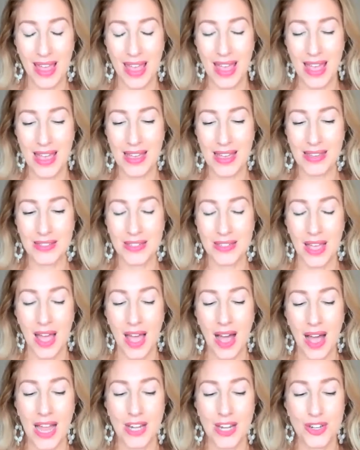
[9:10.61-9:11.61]
And
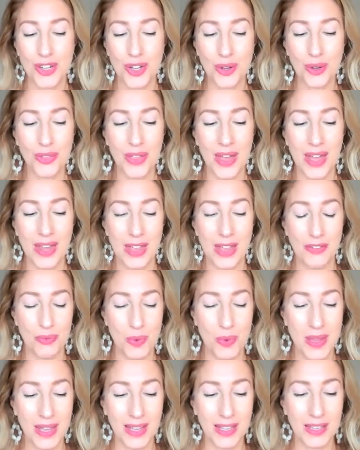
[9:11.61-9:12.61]
I know that if
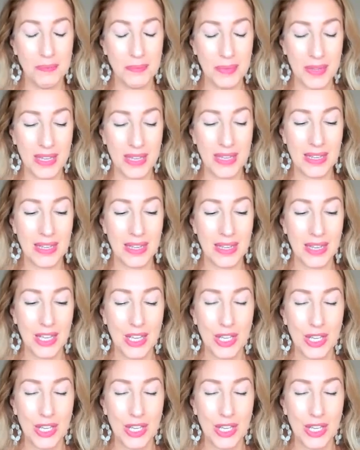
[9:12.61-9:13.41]
we can be